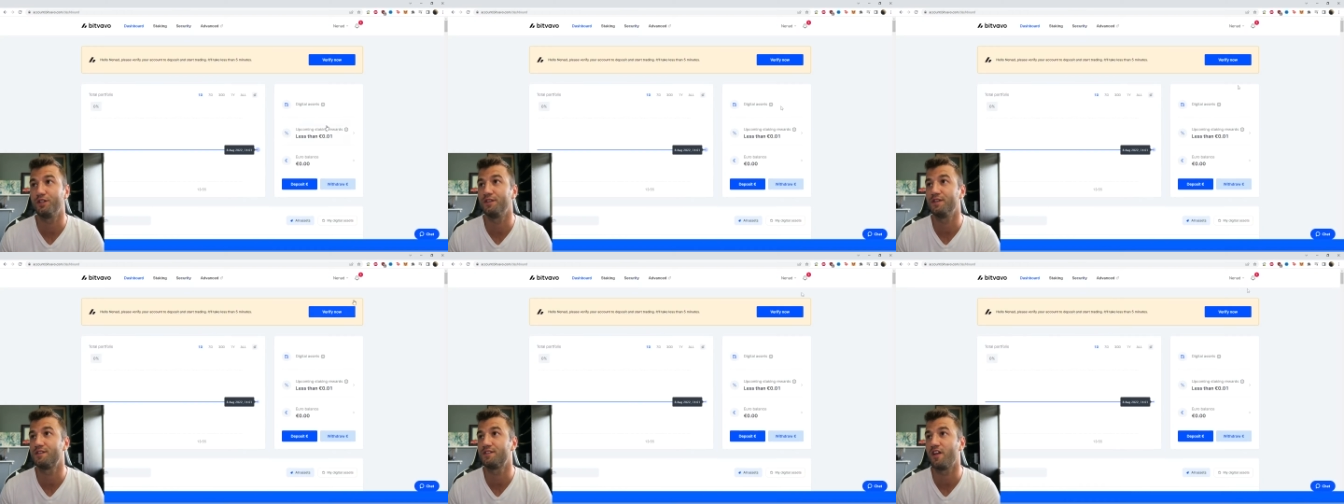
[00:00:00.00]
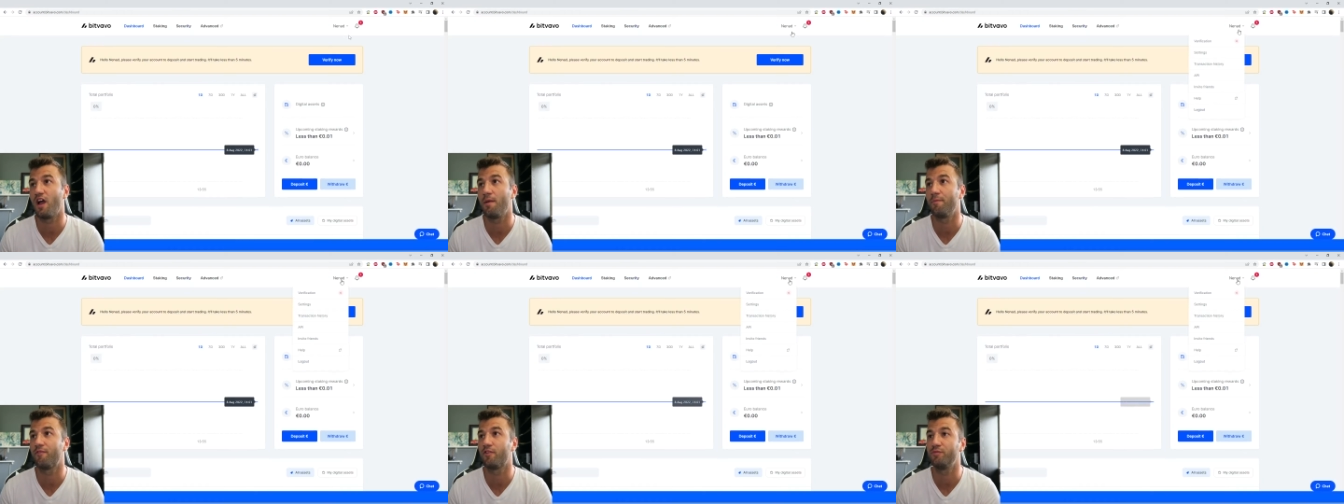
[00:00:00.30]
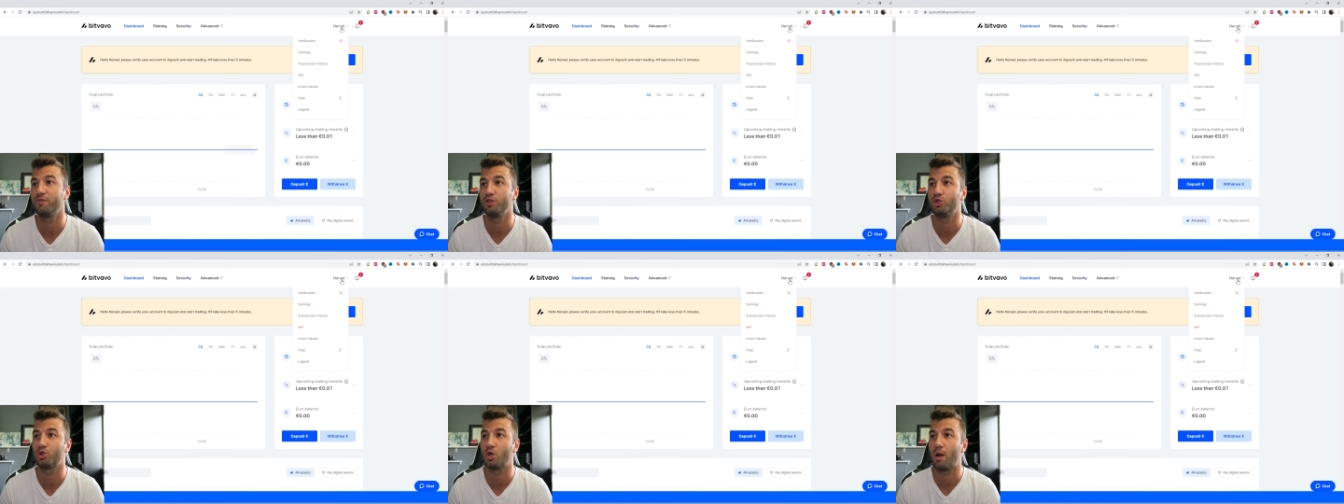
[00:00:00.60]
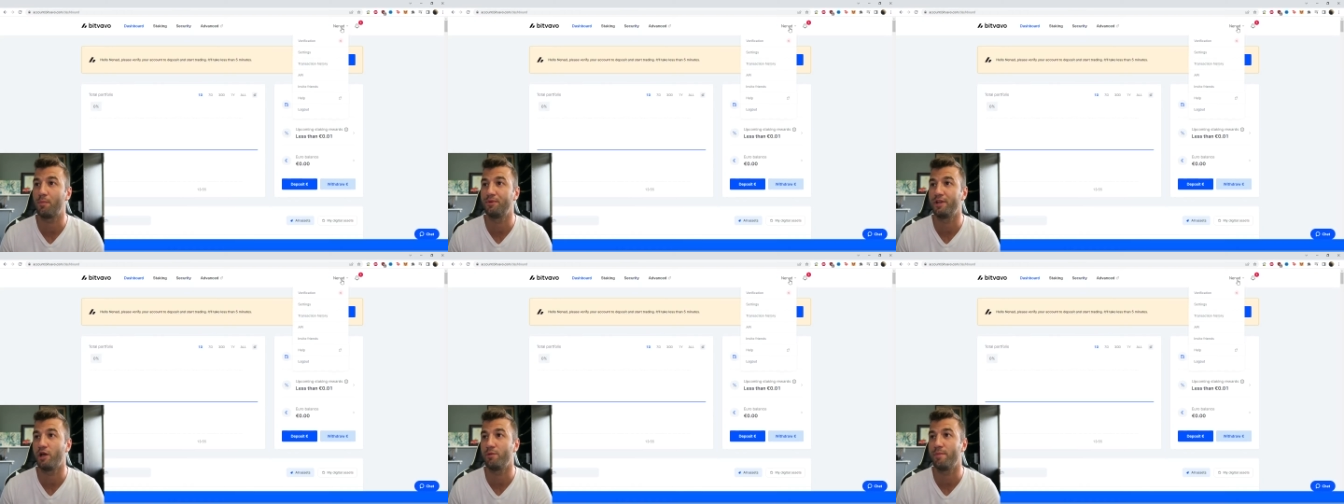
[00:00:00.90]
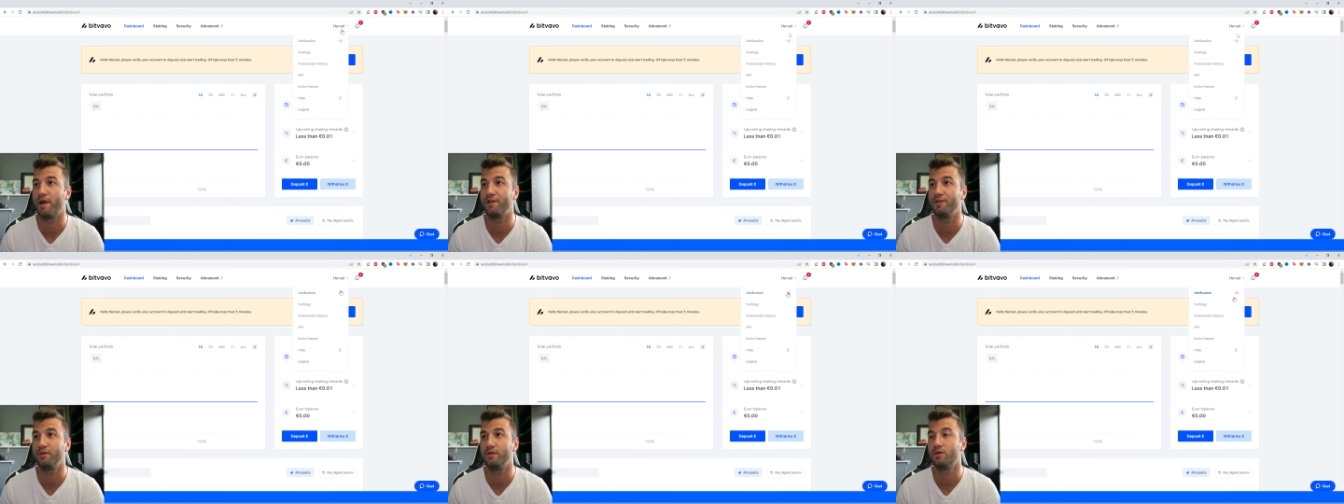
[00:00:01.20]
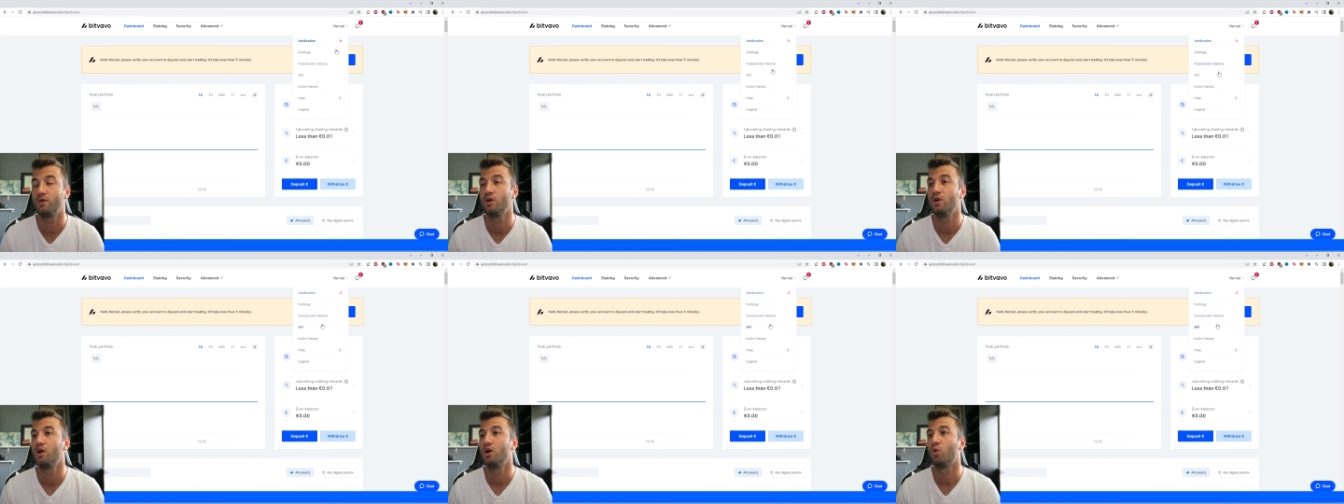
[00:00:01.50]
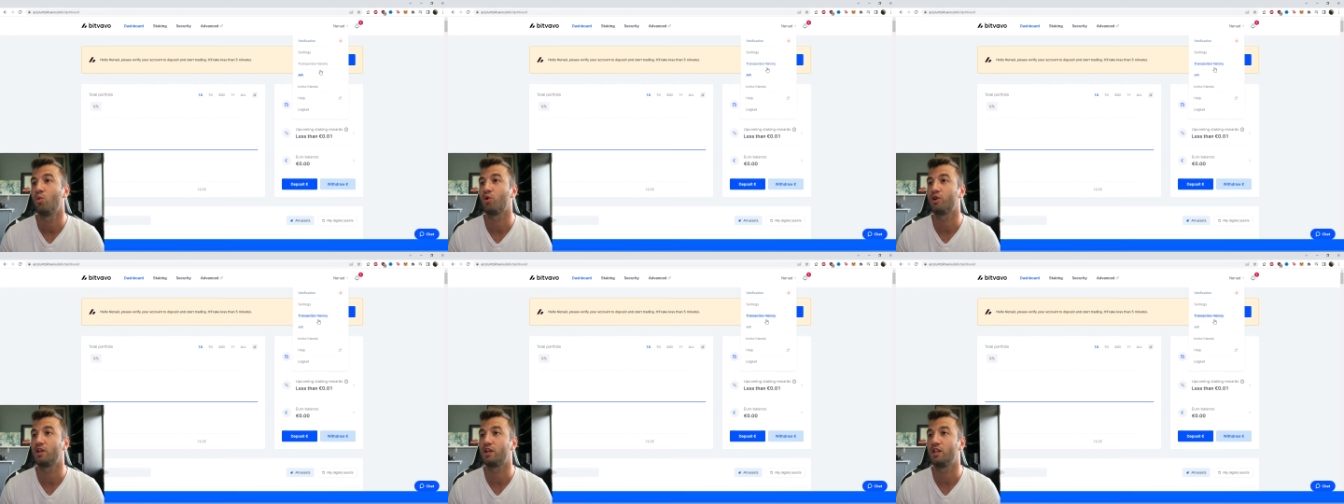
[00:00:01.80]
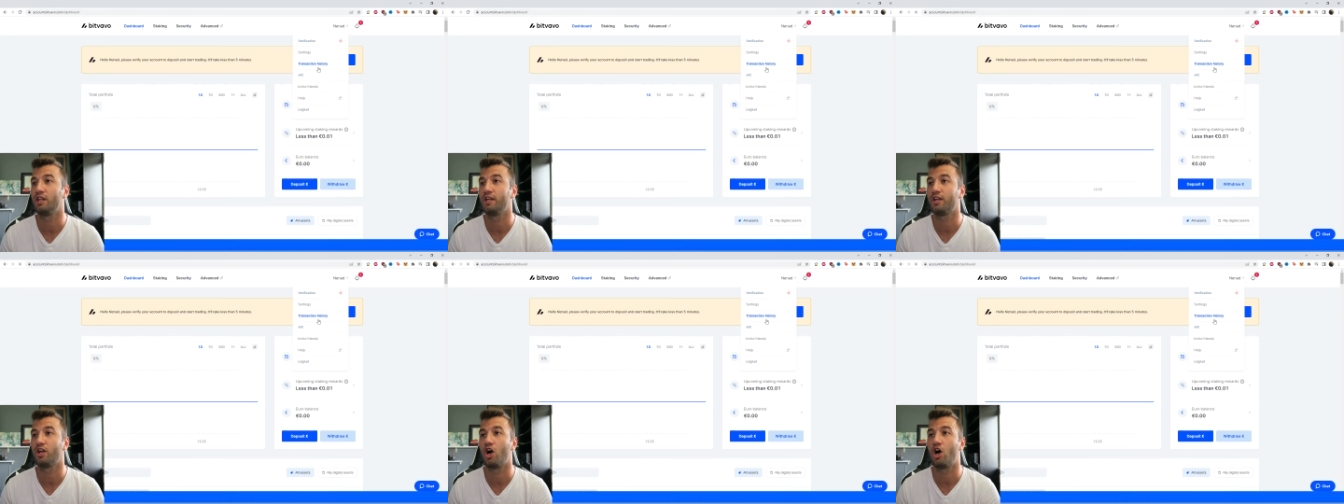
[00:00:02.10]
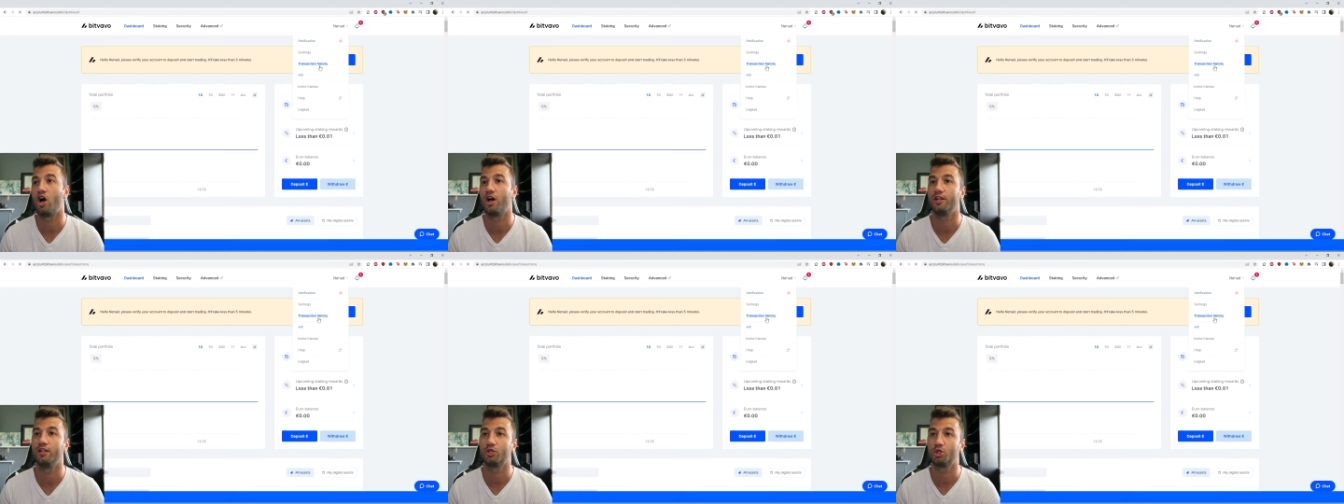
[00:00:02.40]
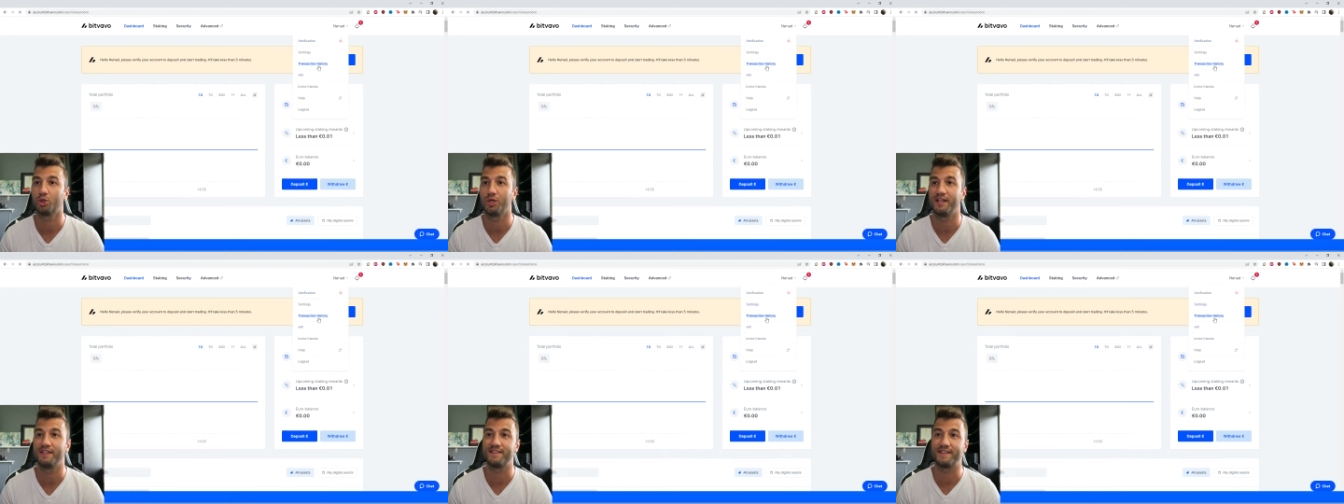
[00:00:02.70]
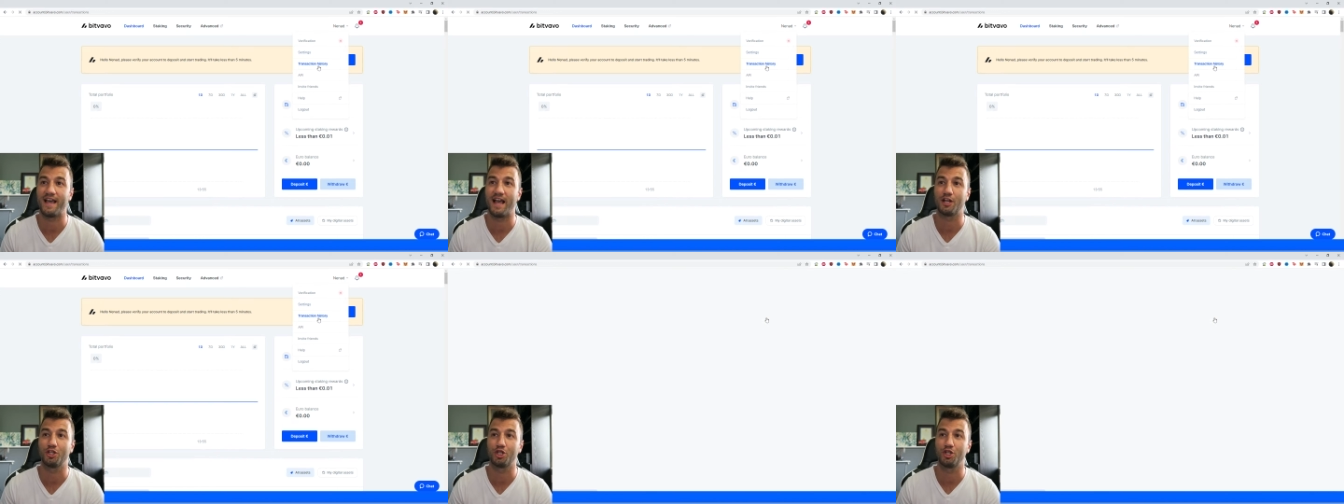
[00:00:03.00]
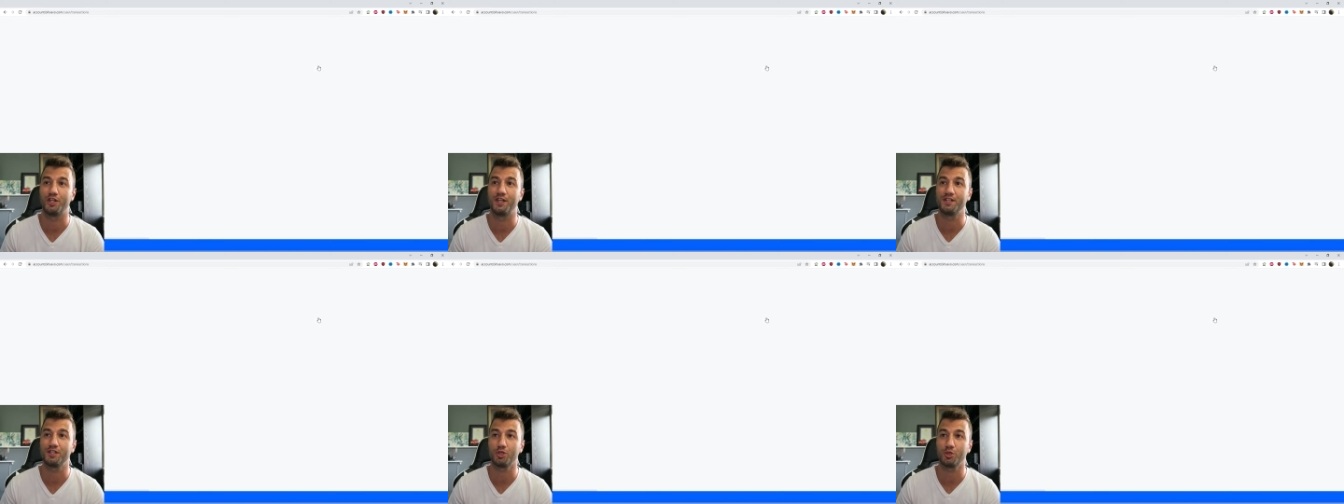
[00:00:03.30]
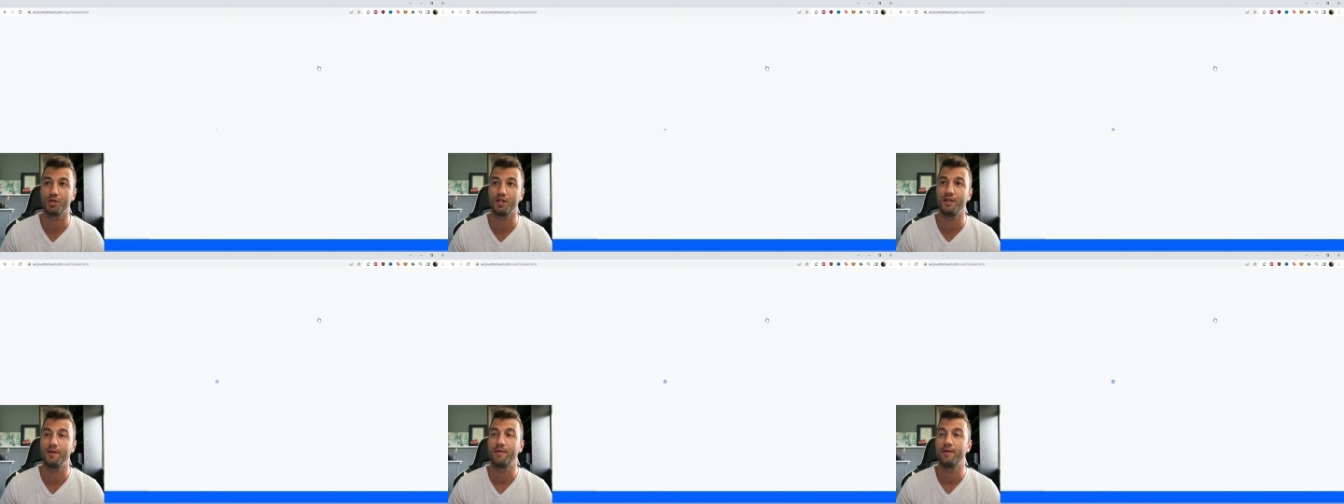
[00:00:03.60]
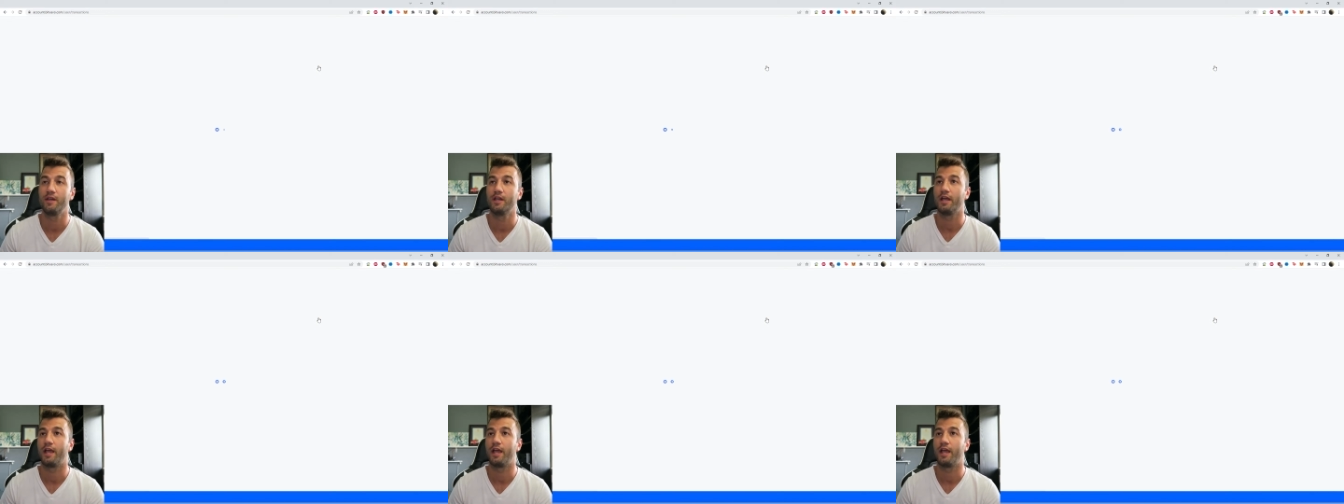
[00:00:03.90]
And this time from the drop-down menu, we're going to click on transaction history,